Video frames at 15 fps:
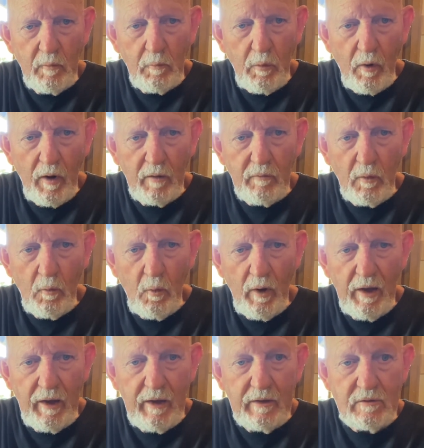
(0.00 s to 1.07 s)
part of a
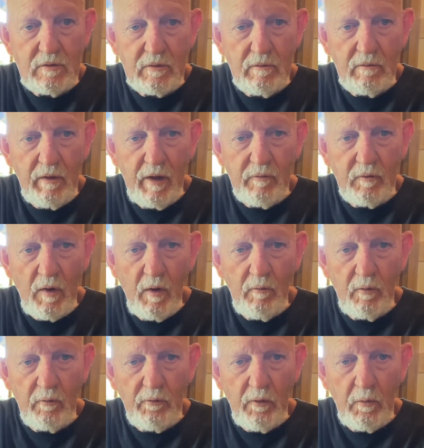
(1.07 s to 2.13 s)
wedge left
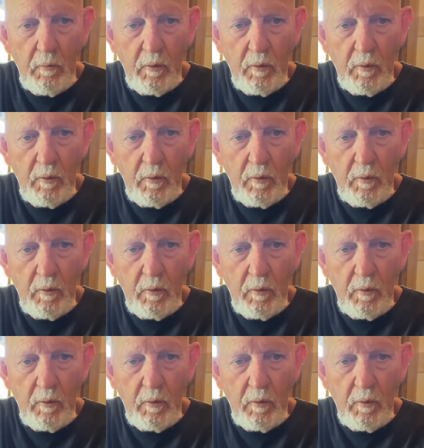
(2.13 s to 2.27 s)
over from